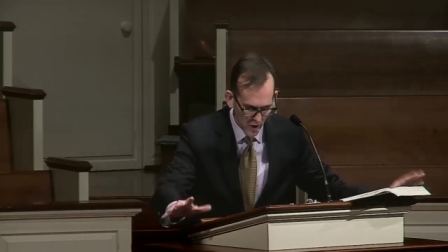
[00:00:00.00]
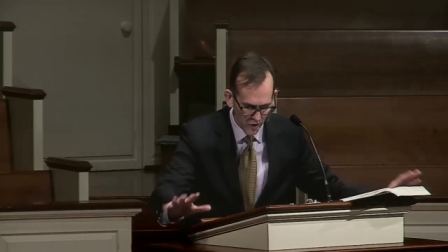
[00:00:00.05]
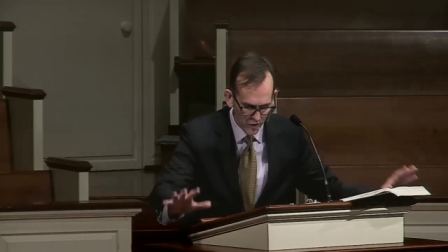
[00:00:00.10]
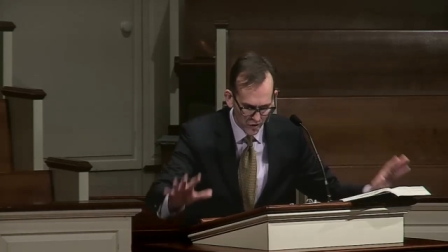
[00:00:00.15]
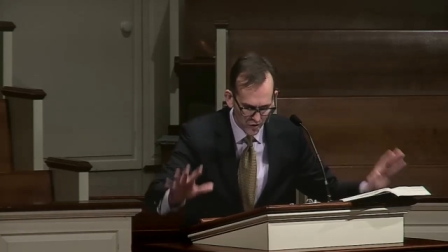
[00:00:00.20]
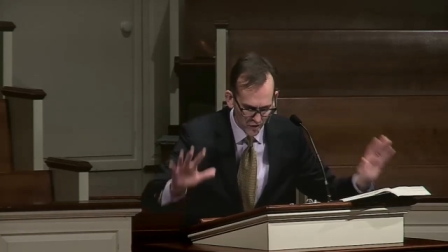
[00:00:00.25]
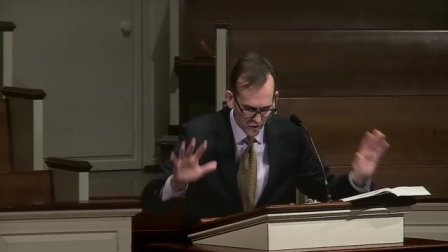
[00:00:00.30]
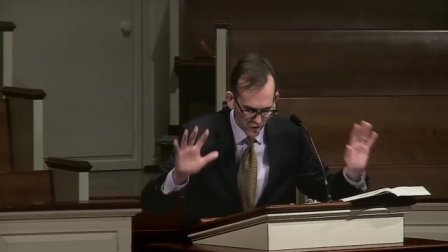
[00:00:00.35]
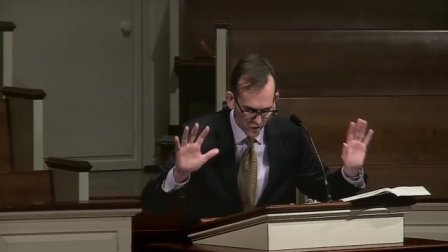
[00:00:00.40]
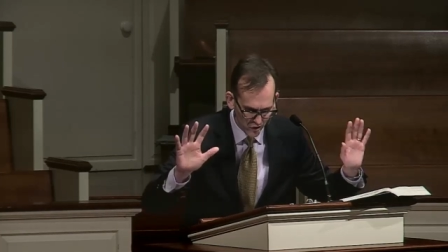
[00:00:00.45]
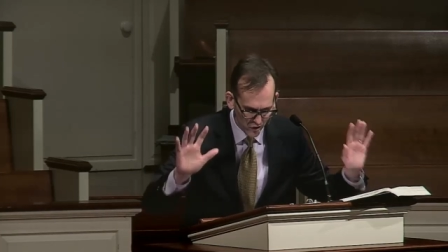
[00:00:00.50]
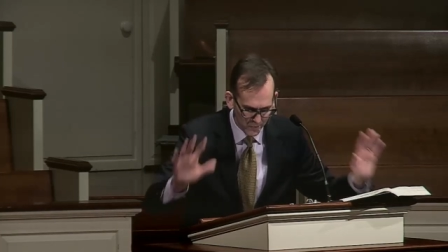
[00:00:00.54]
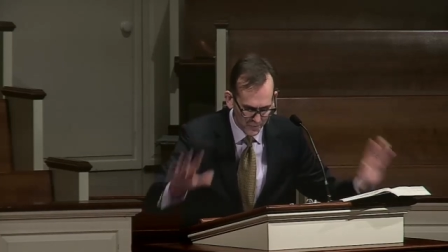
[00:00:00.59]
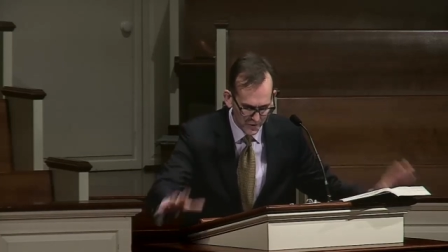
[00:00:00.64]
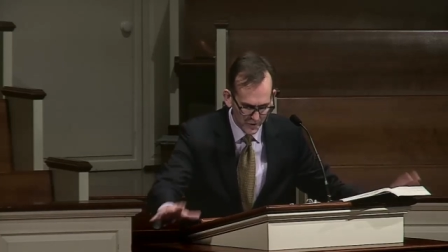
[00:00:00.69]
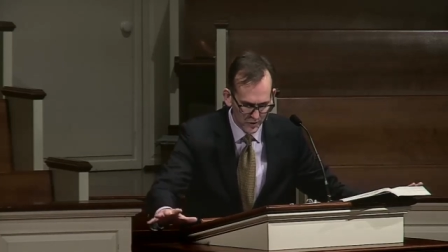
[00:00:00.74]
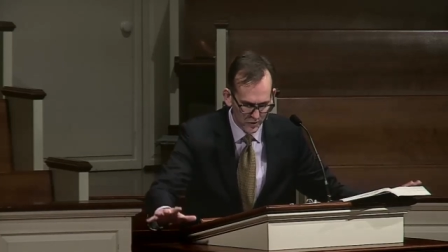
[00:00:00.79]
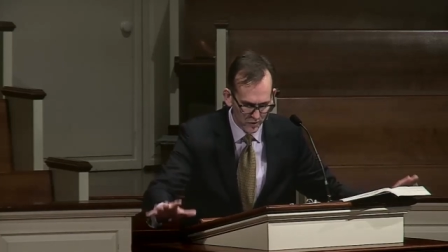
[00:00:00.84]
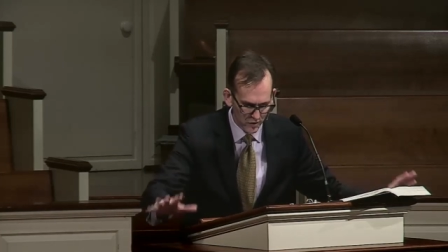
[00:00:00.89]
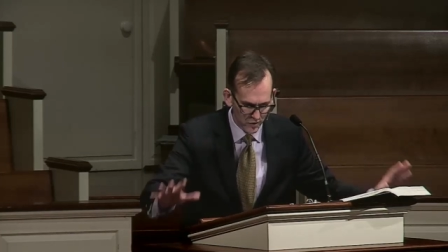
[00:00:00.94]
lost its
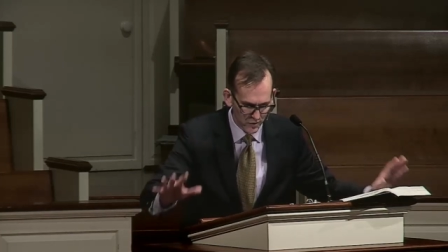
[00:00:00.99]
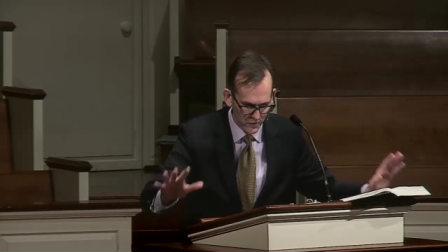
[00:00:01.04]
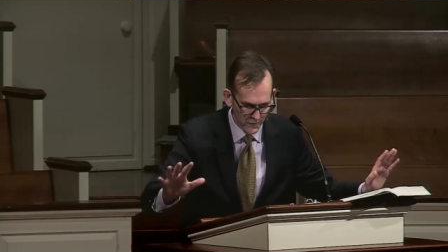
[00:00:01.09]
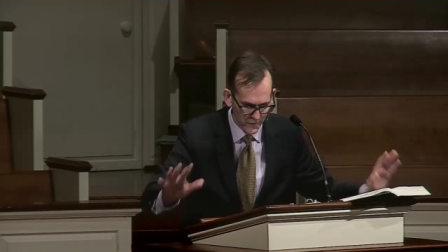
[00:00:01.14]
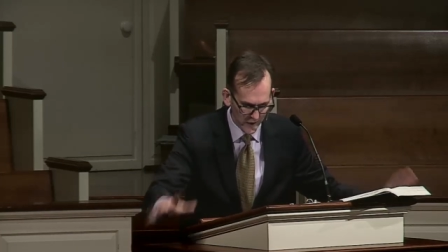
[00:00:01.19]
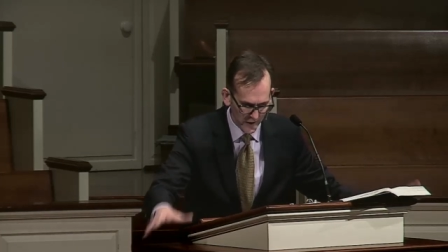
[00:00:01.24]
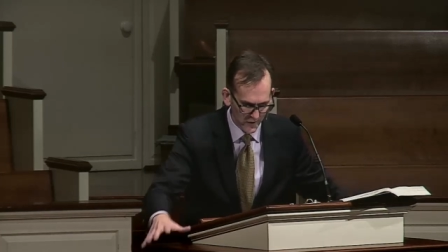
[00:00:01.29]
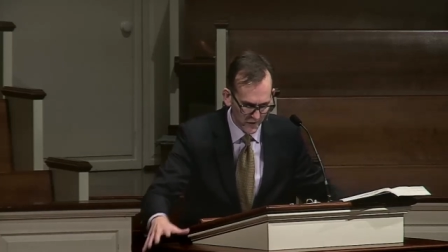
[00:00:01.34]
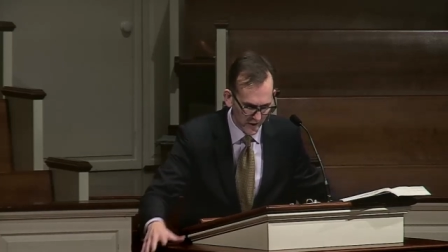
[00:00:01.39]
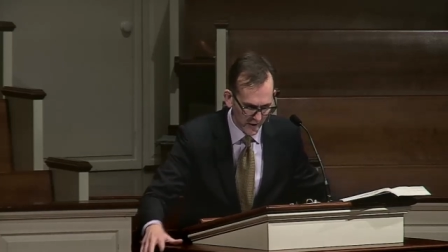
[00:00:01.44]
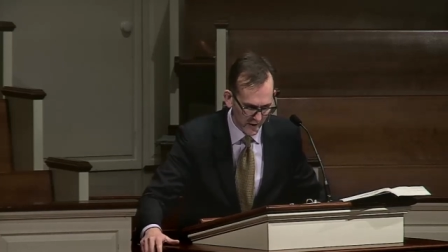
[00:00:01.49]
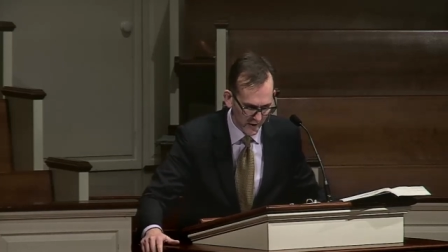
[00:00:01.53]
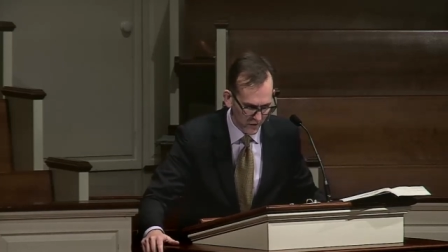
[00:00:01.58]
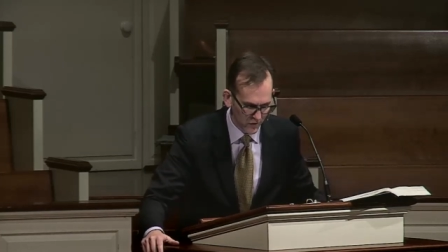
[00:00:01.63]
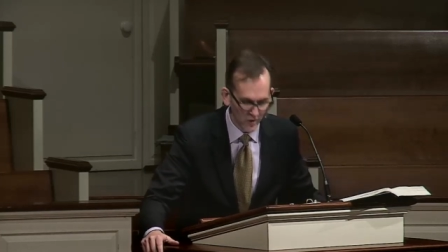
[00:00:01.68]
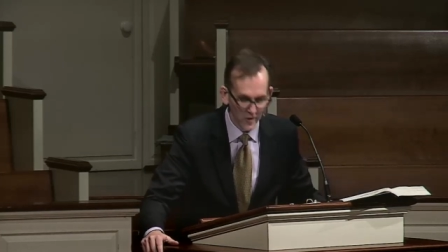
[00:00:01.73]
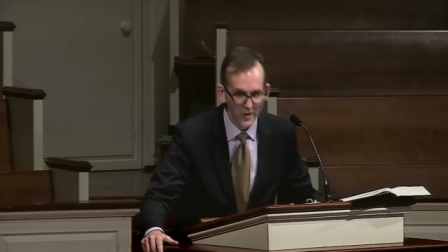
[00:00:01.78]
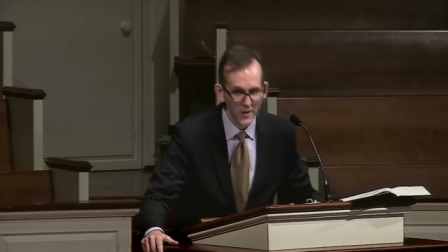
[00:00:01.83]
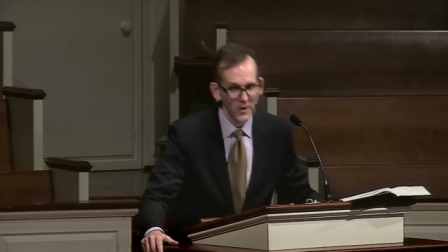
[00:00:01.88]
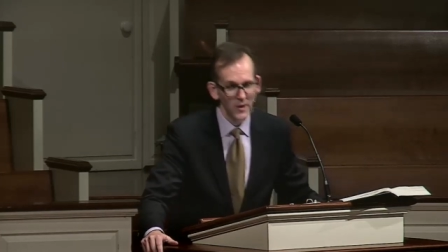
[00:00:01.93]
spiritual
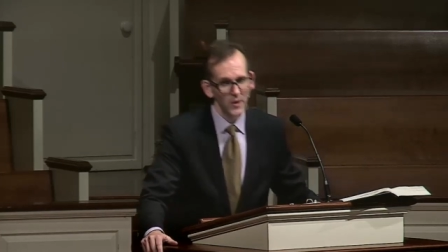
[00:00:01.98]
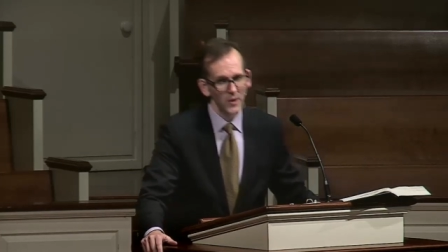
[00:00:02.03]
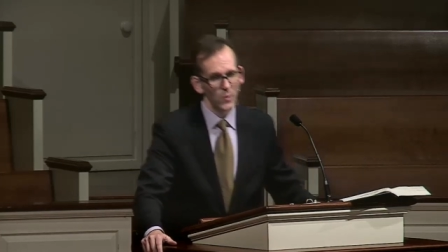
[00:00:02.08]
vitality.